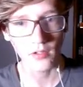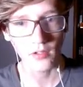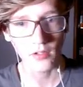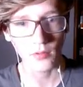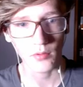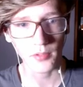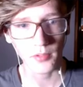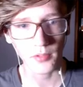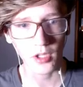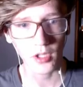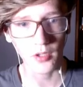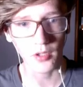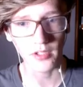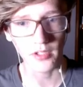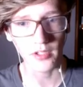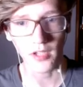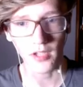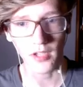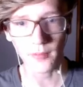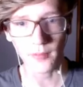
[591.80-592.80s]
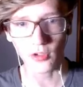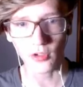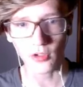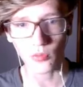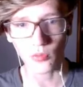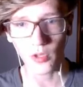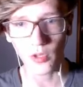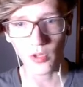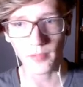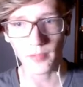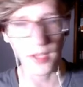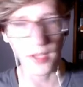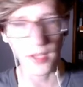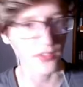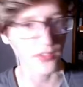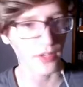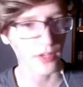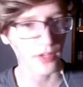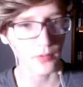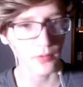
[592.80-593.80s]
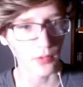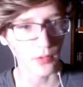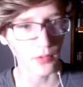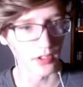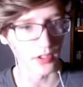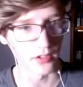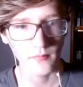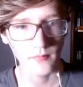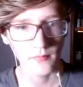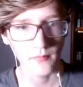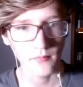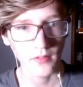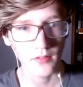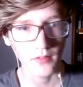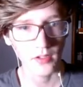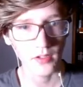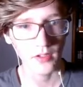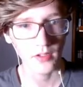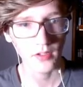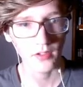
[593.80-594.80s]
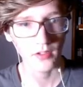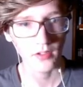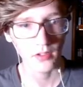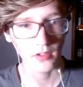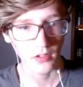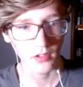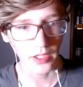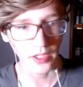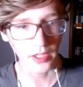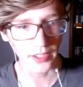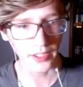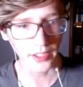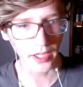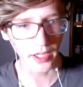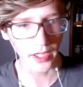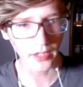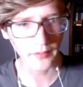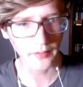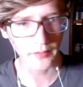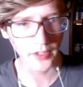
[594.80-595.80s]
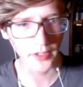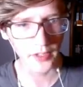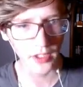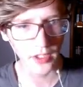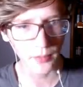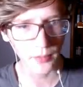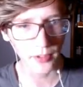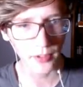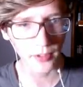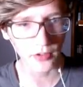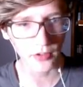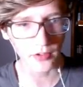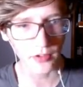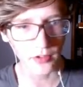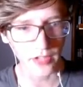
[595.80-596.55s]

Where are we going? I'm just running past everyone. Hang on, I don't even care about your